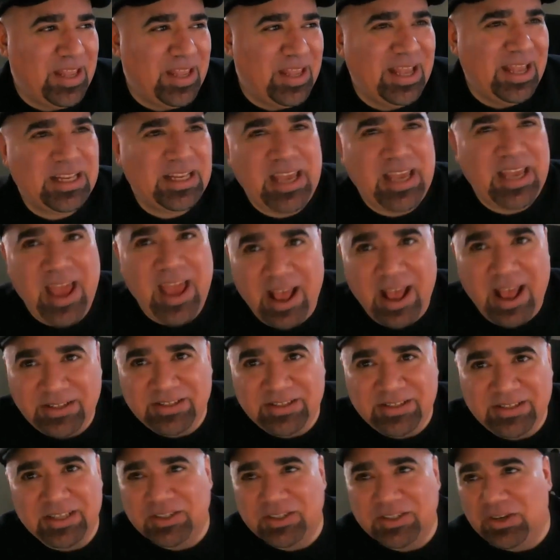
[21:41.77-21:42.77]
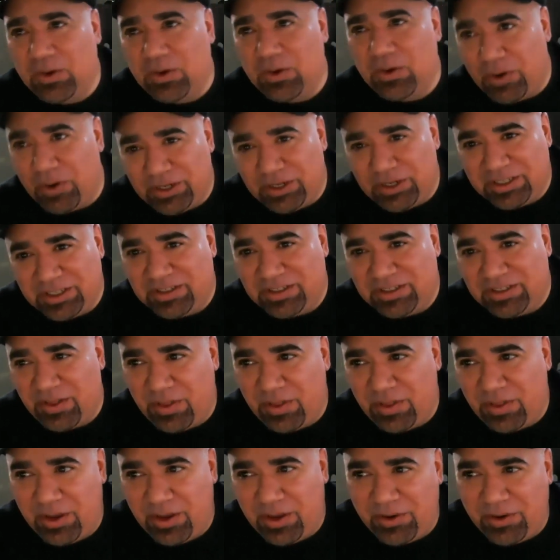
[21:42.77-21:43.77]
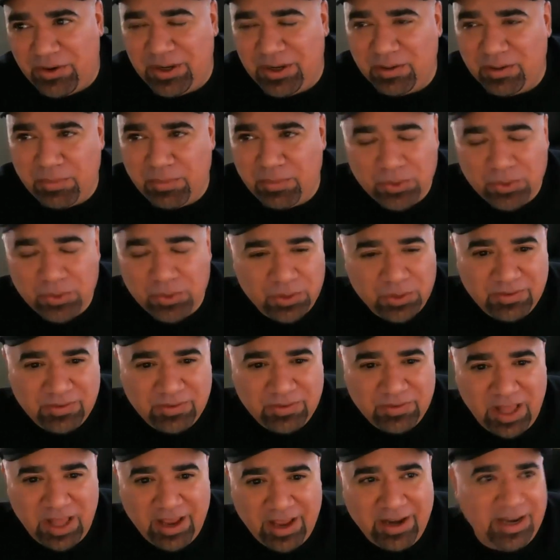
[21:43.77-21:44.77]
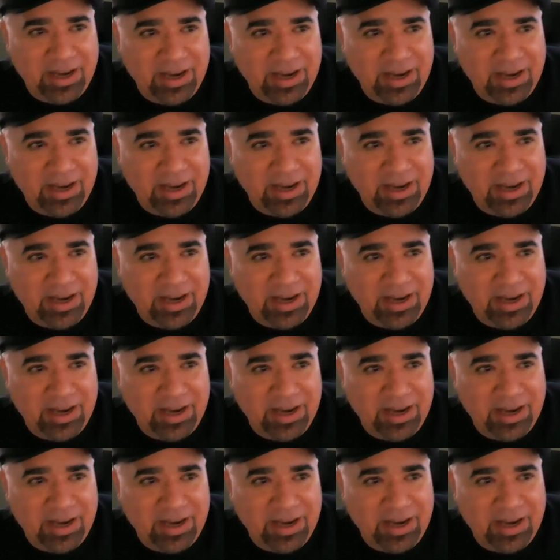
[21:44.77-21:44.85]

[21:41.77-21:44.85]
it casts this gorgeous ethereal pool of light.